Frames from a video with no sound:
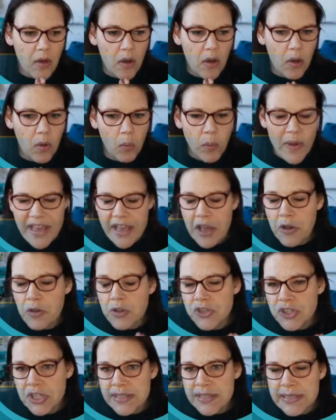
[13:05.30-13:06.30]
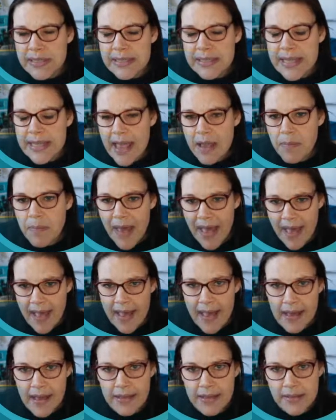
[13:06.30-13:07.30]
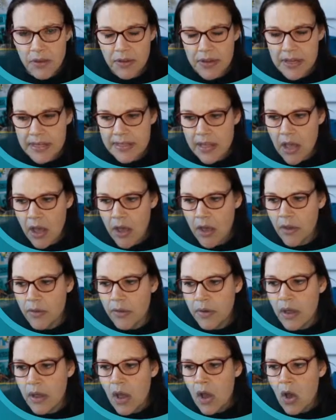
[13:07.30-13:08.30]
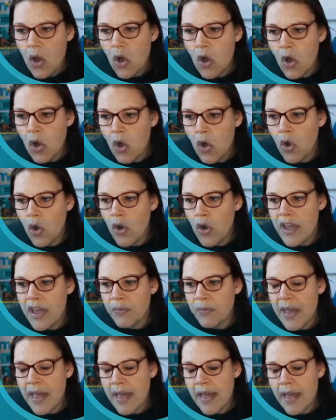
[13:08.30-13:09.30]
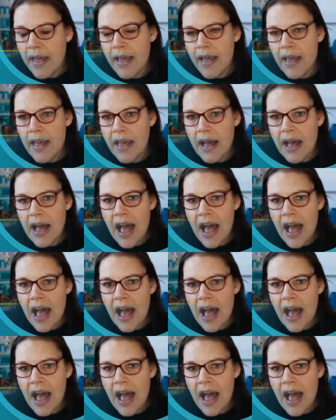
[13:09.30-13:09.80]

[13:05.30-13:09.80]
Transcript: we could just say pairs on its own, or if we're